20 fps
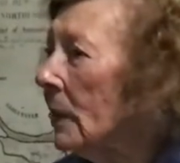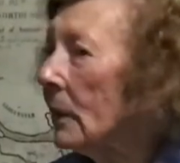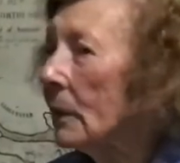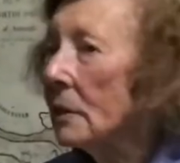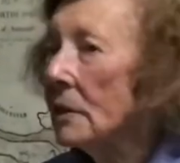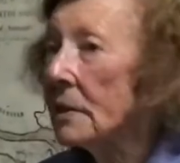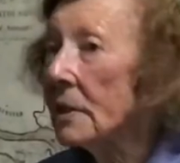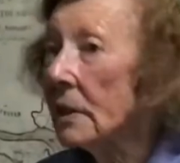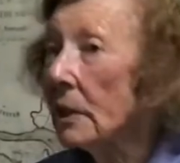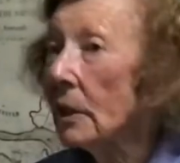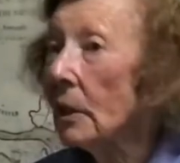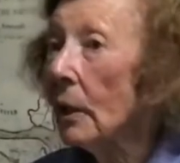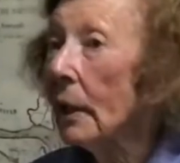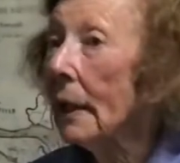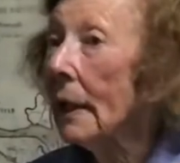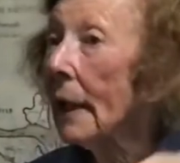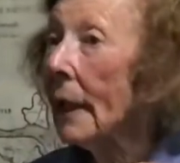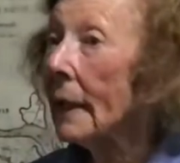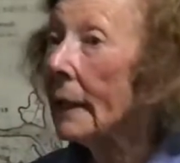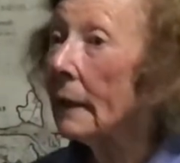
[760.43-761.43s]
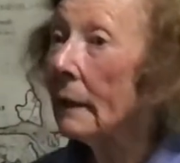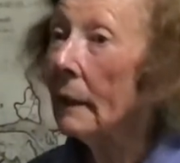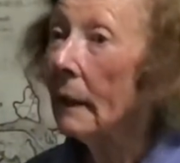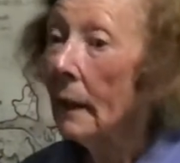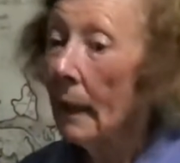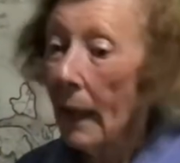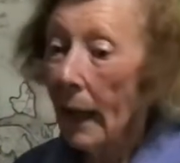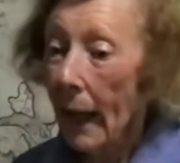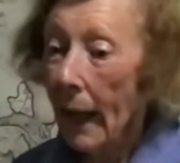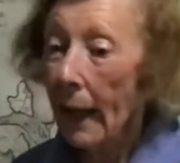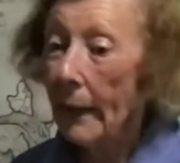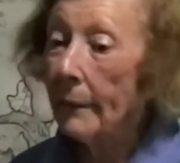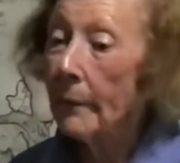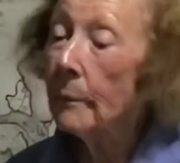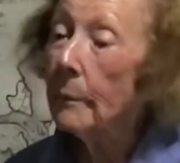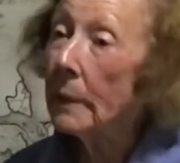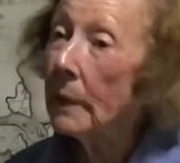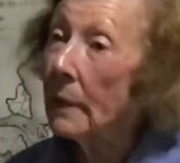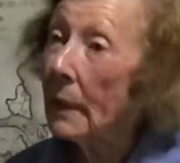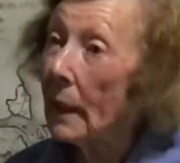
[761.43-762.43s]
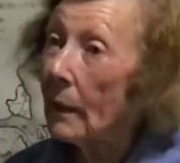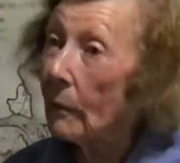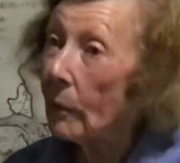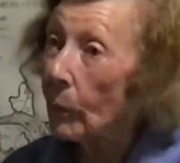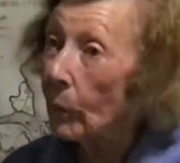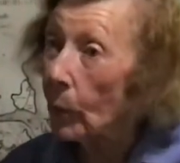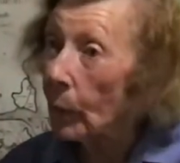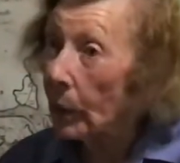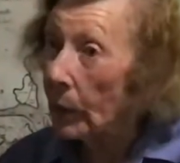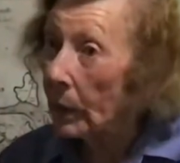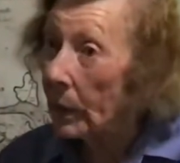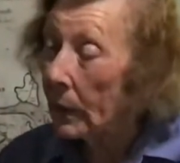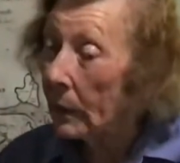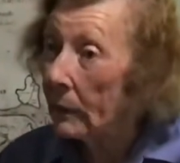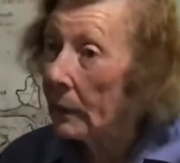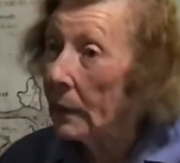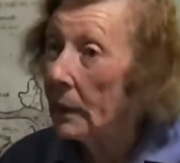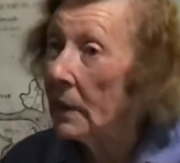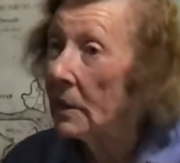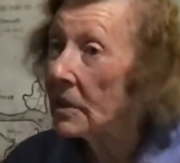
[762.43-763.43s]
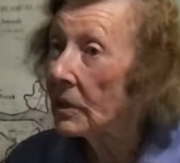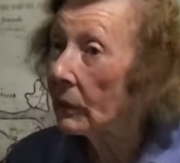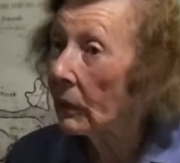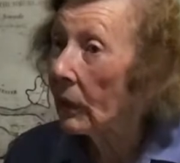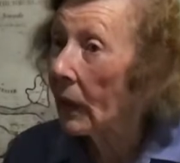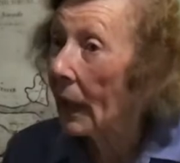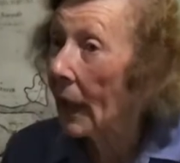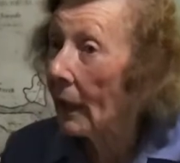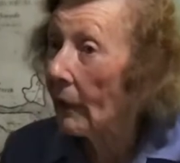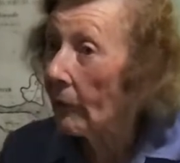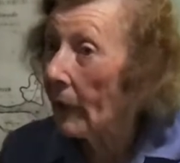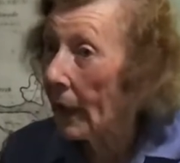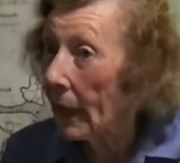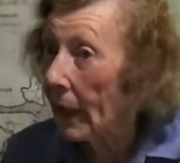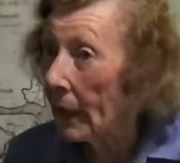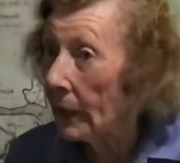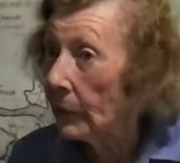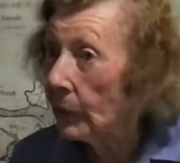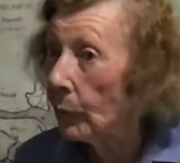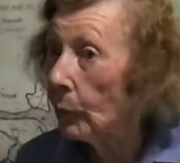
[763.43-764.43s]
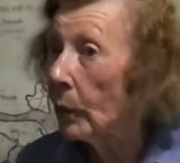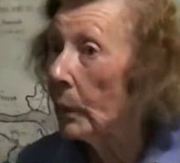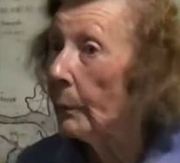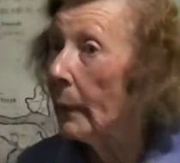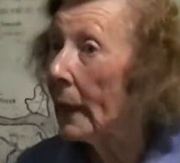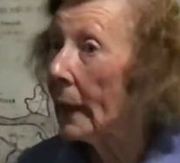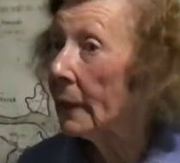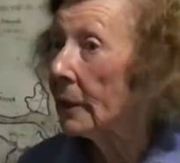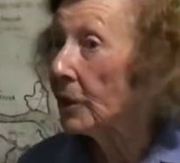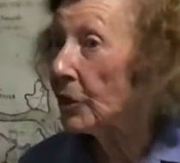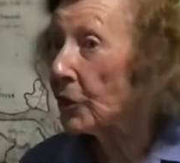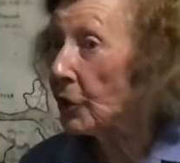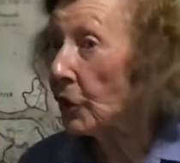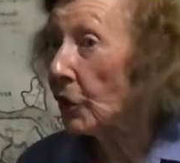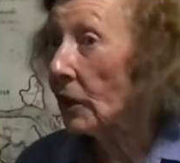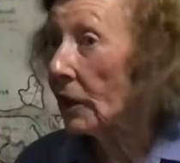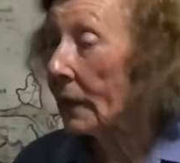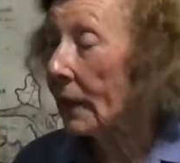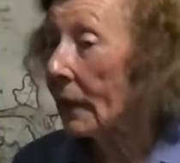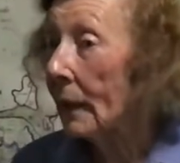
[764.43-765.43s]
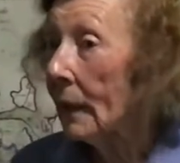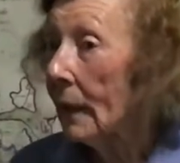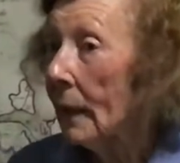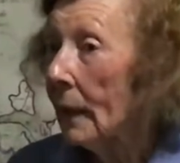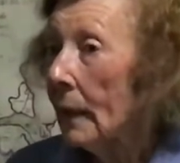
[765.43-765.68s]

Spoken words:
You can see he had them in Narrowena in his garage, and we paid $1.